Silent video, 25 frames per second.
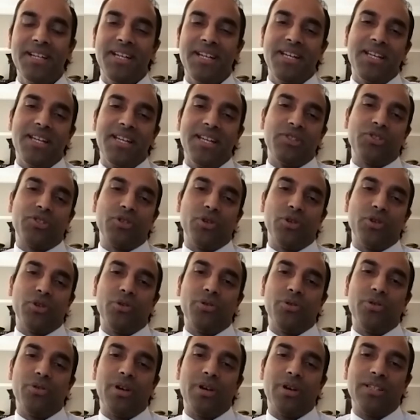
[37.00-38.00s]

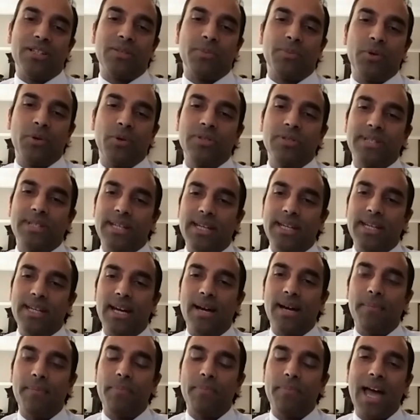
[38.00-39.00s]
So I suppose the
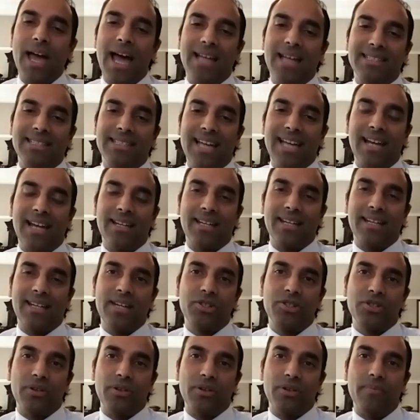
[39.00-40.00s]
asset
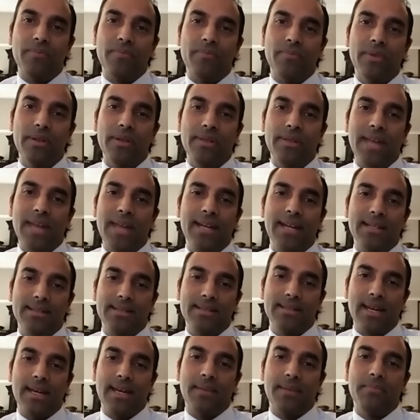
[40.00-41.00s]
allocation, that is
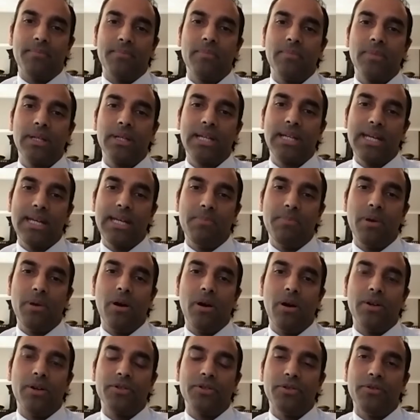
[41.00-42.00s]
a key
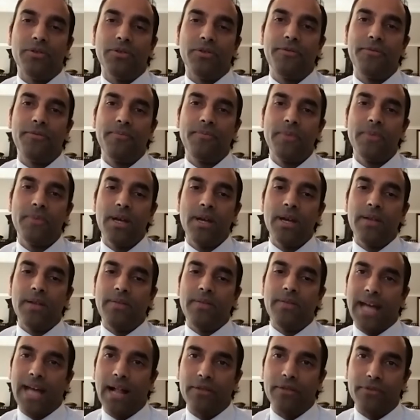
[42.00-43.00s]
part of
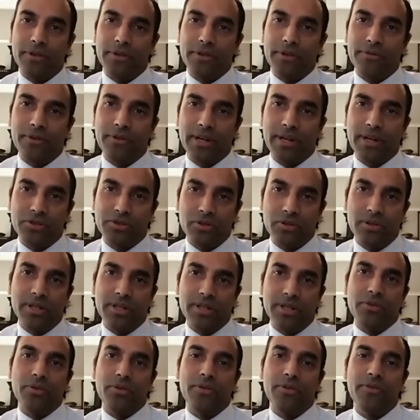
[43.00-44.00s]
the alpha differential that
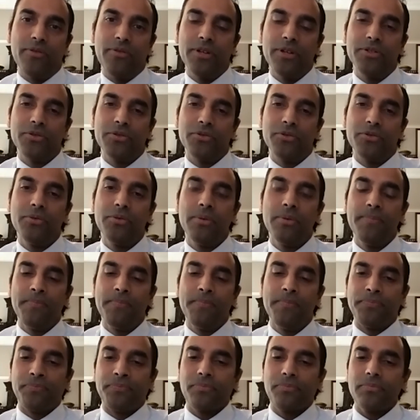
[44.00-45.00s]
you refer to.
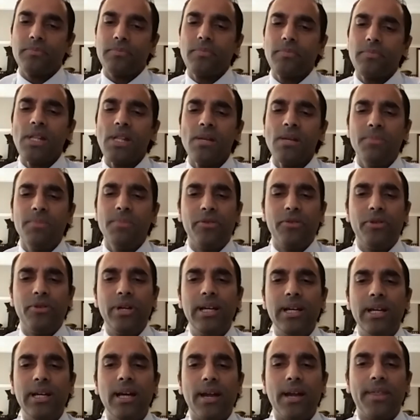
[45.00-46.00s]
But
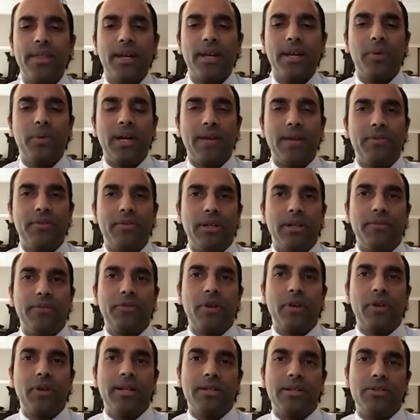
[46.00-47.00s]
really, I think we have to give
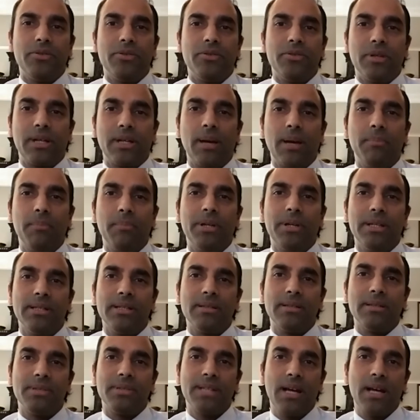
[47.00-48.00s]
credit to the companies
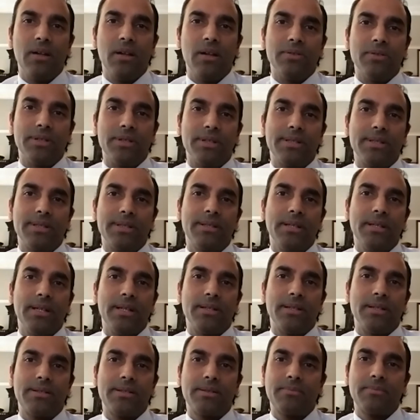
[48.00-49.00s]
themselves.
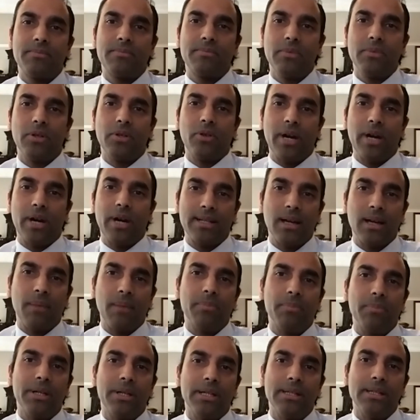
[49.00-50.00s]
It's great
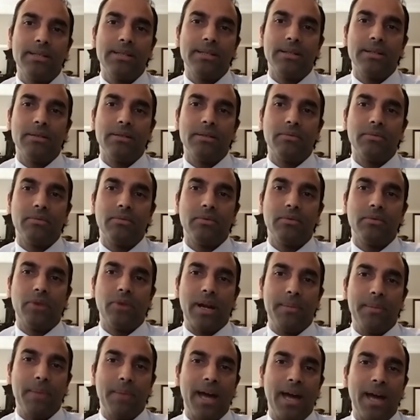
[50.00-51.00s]
companies and
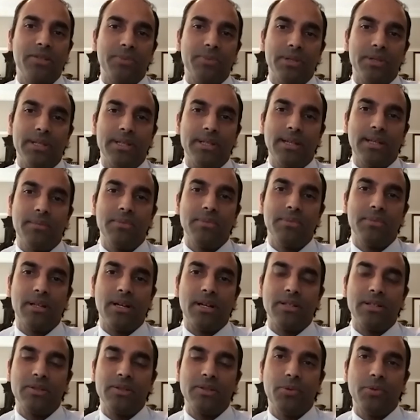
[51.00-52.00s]
great management teams that
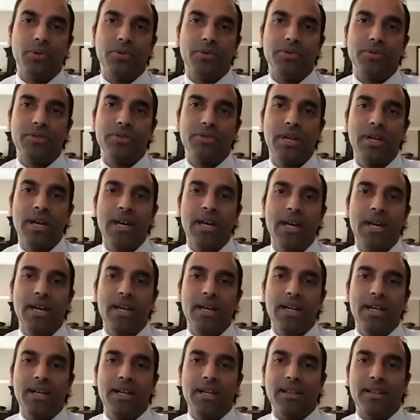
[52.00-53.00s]
I suppose
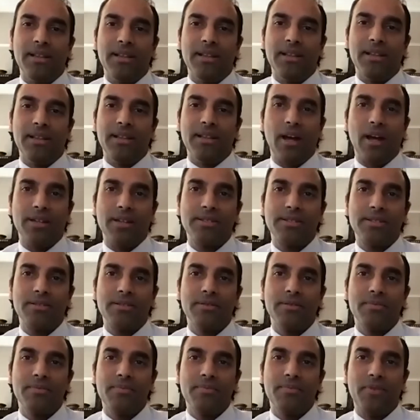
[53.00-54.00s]
in the end
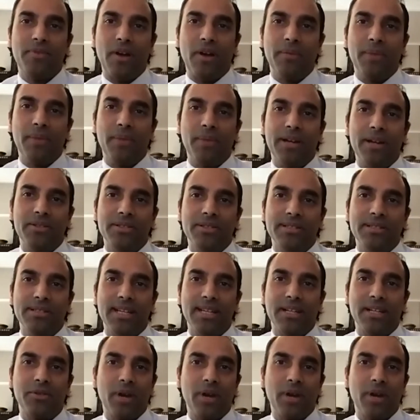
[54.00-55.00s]
us fund managers
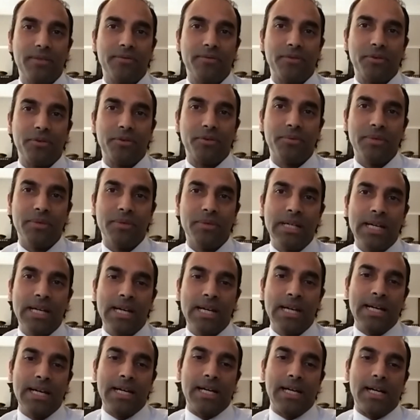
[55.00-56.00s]
take credit for.
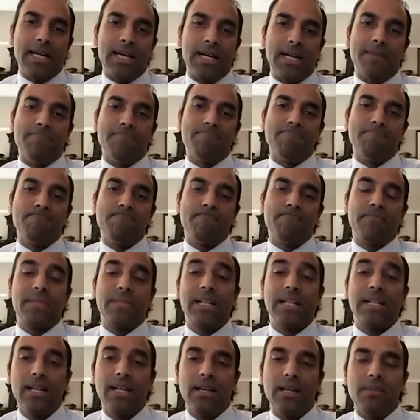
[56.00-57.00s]

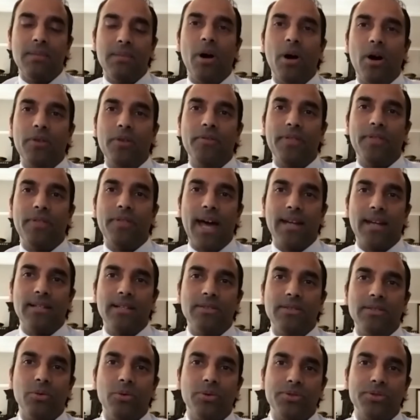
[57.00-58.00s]
Clearly, part of that
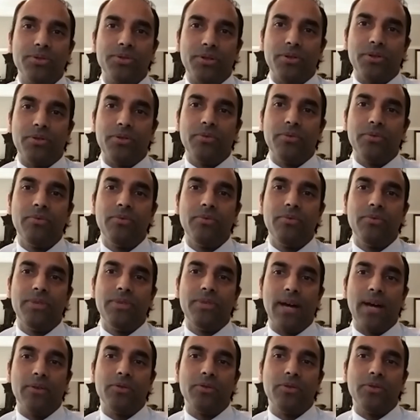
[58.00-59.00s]
is also
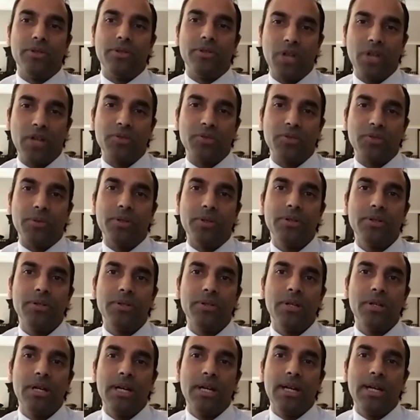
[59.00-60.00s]
down to the judgment,
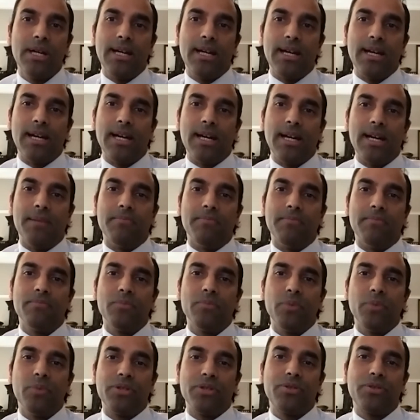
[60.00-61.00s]

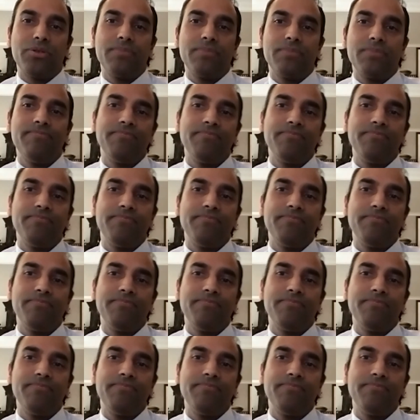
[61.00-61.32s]
which